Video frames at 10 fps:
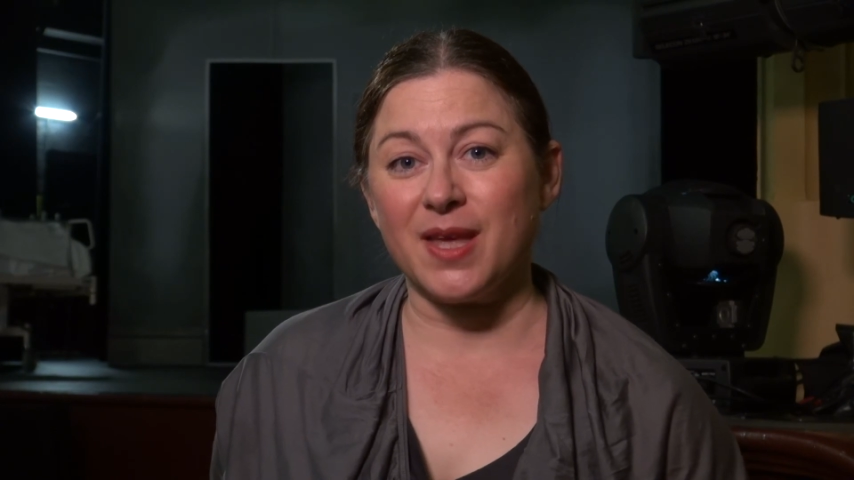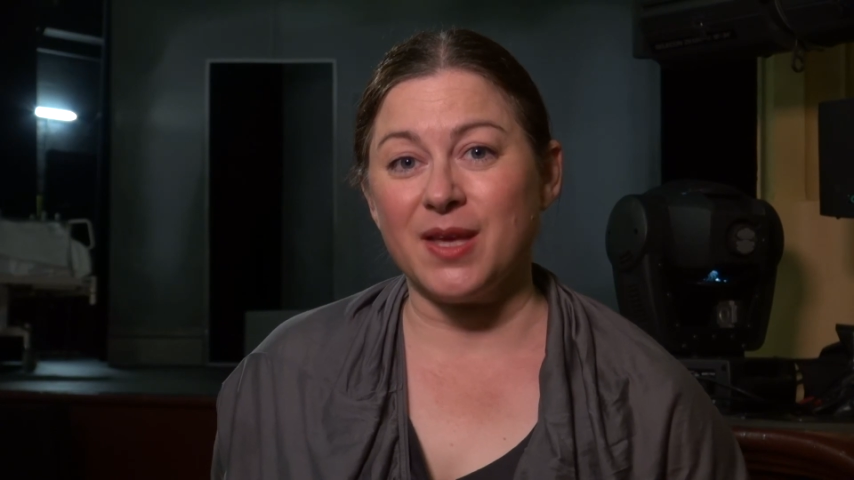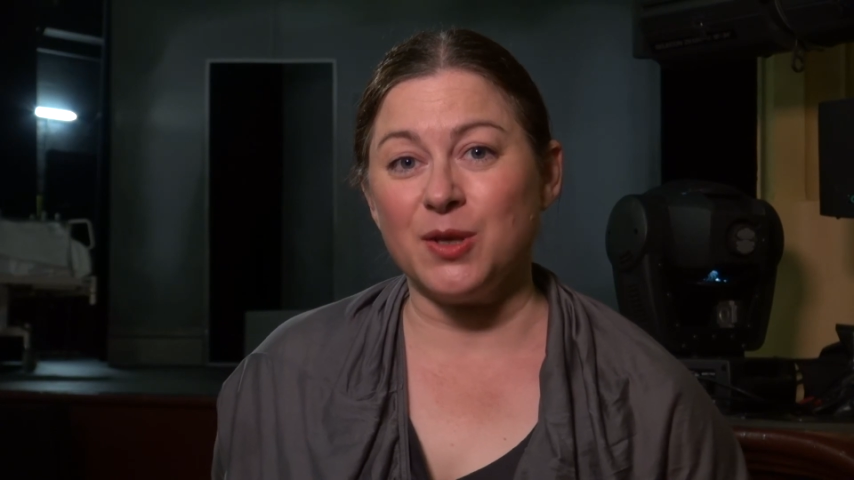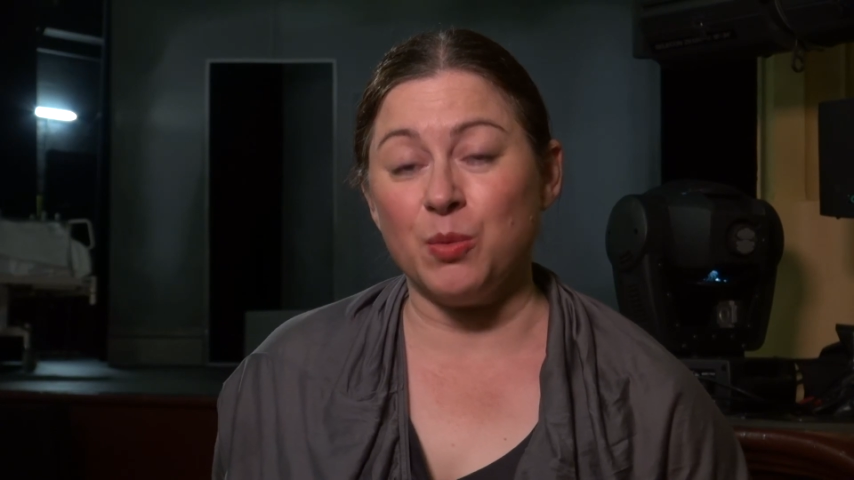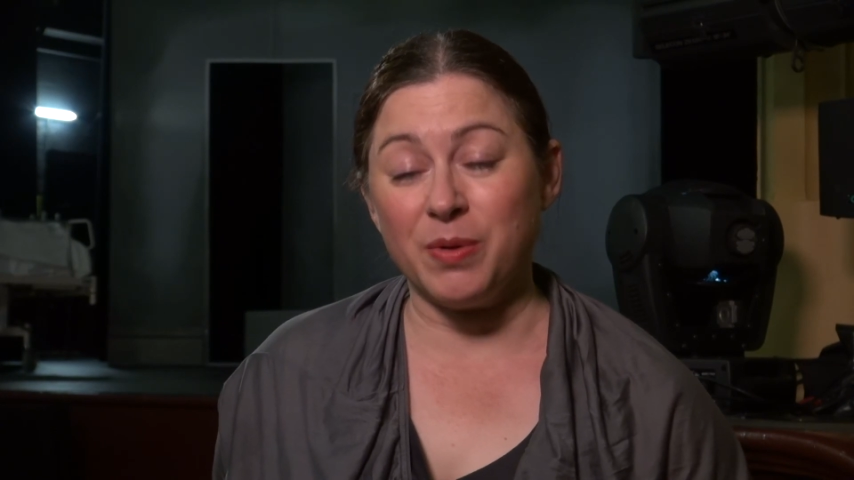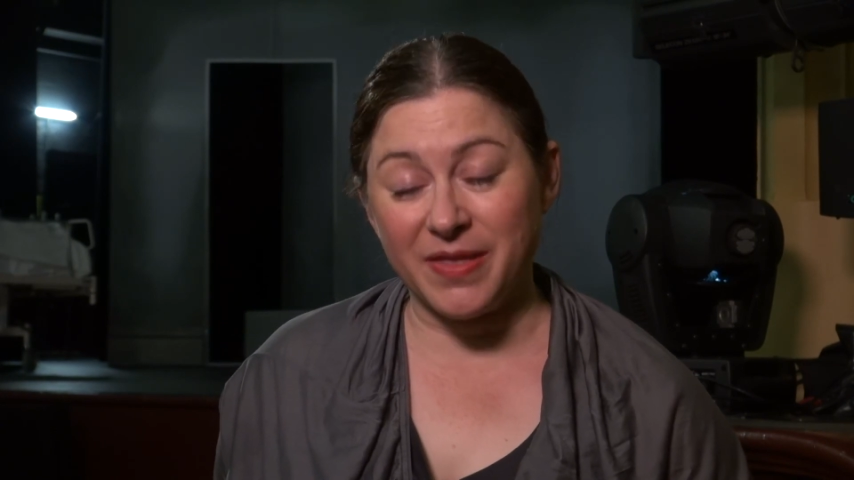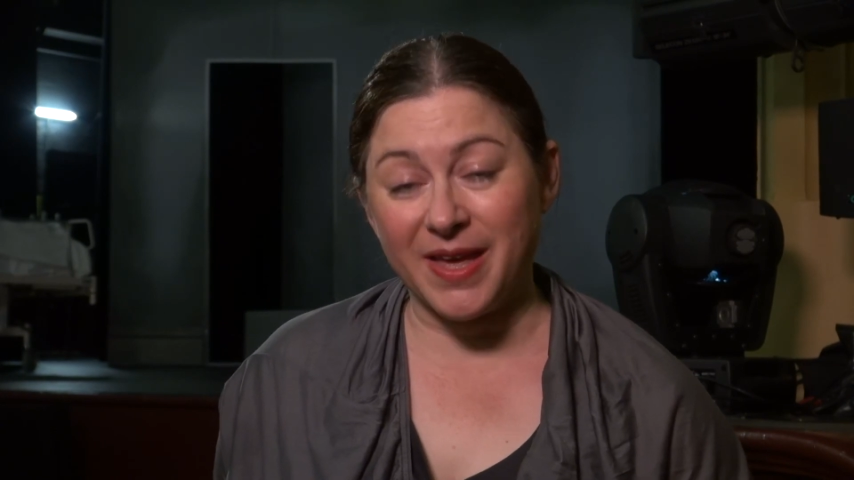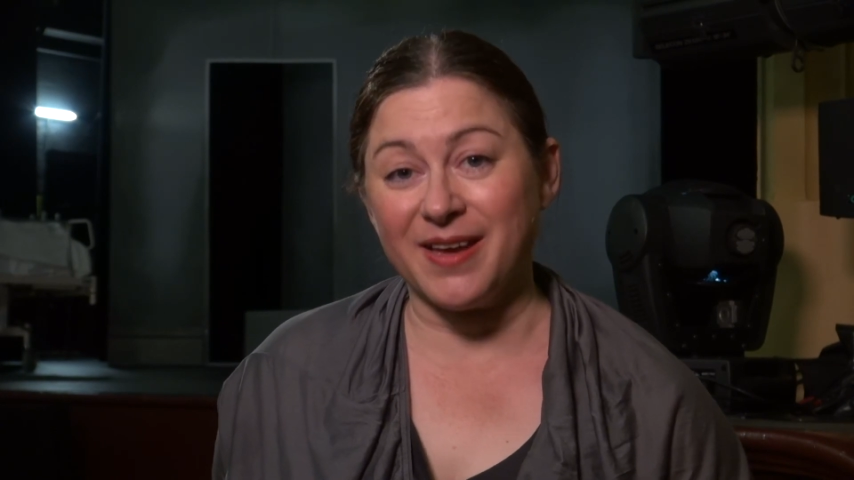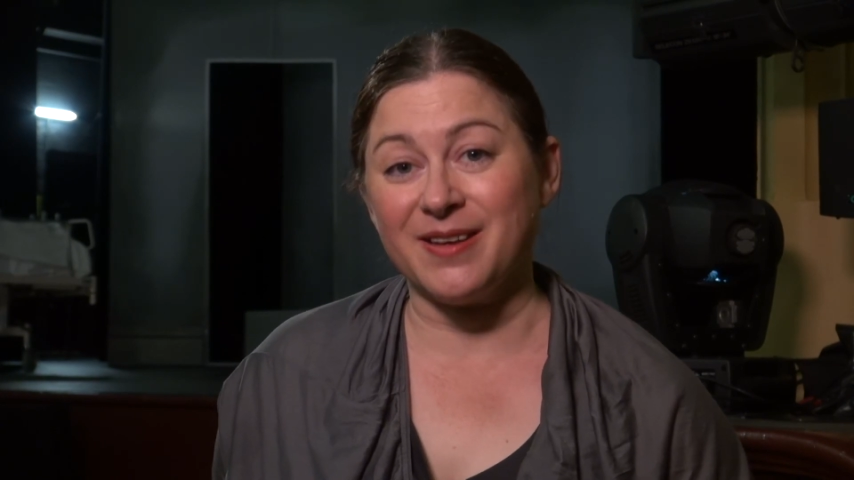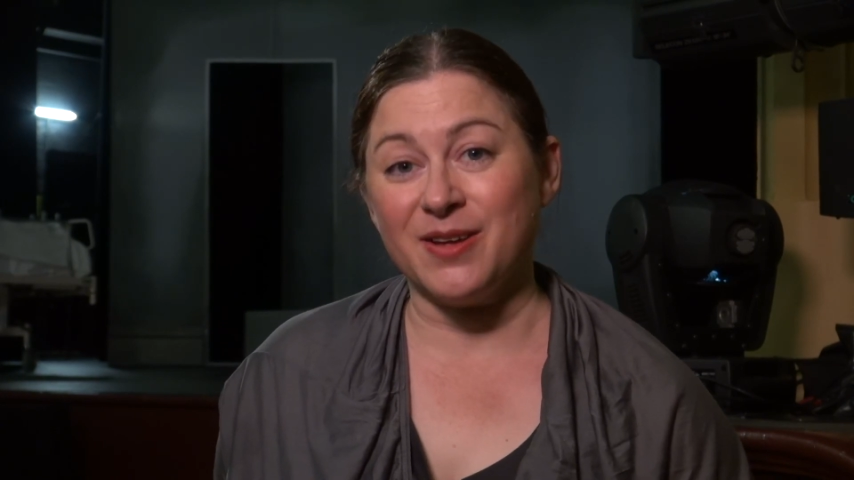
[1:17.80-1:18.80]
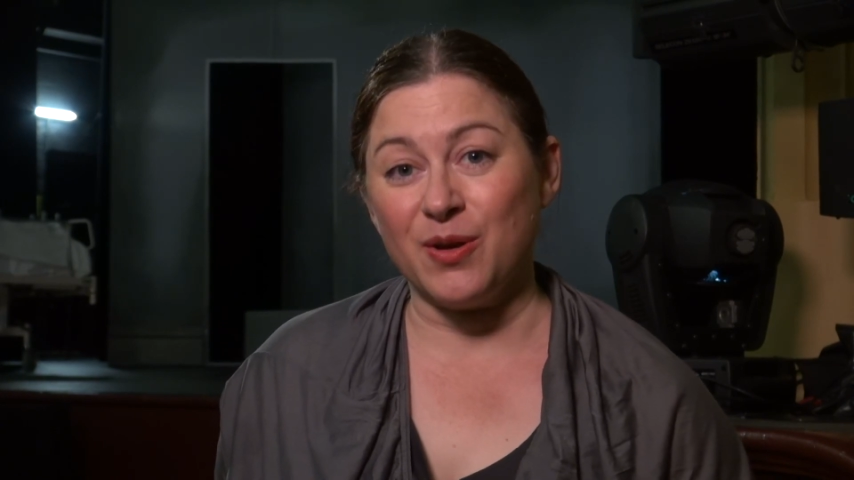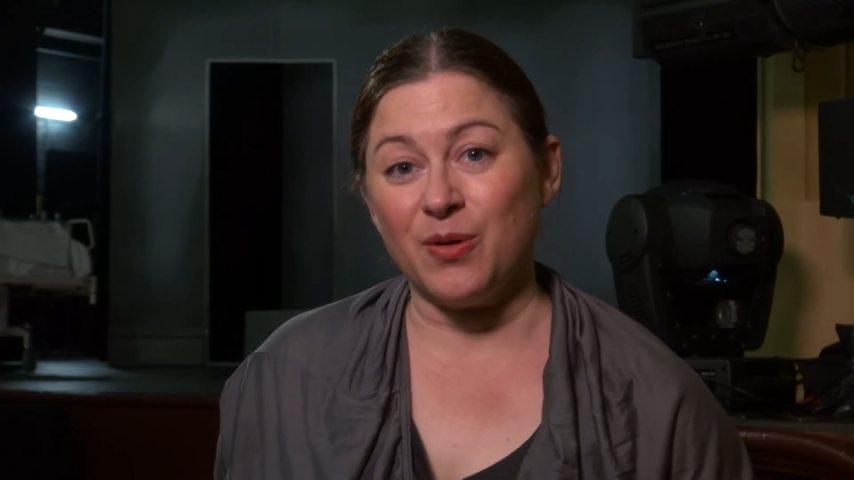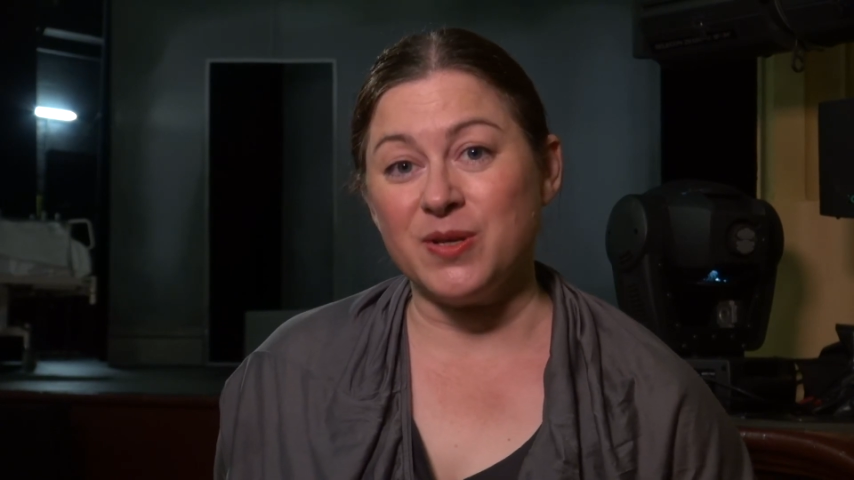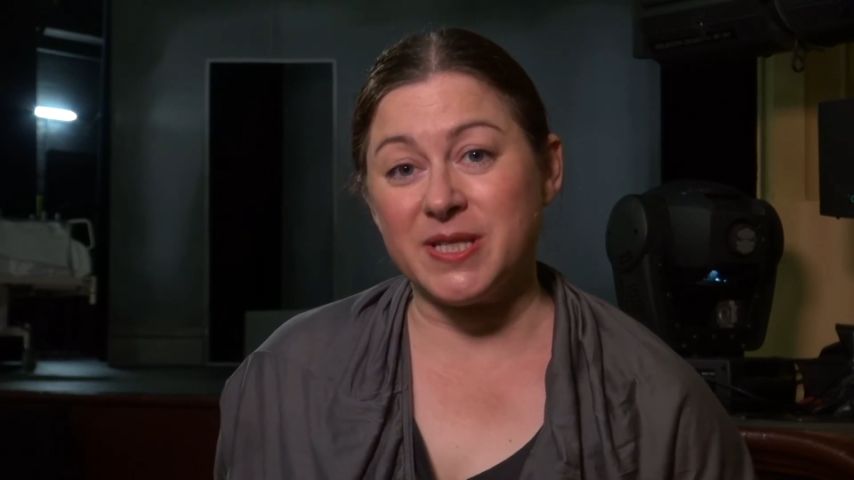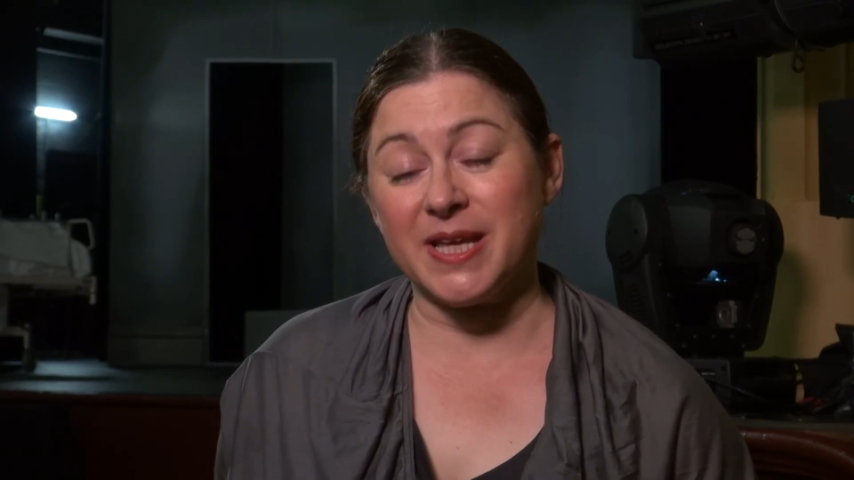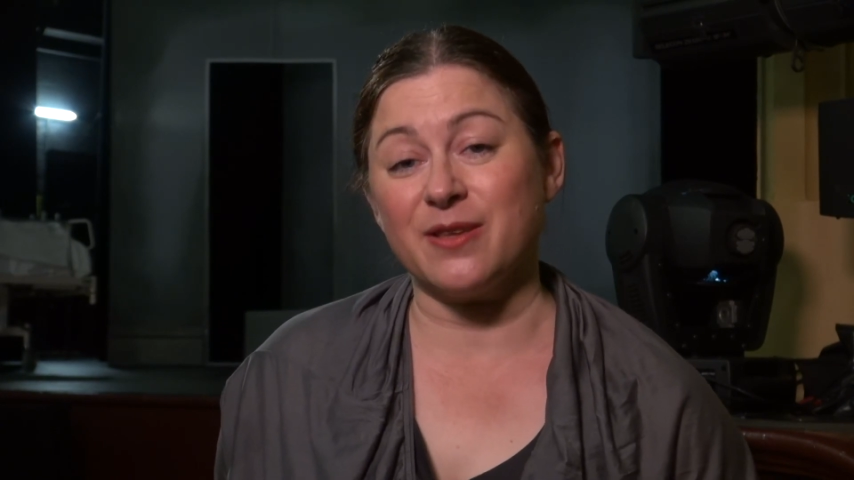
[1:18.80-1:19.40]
you'll be there seeing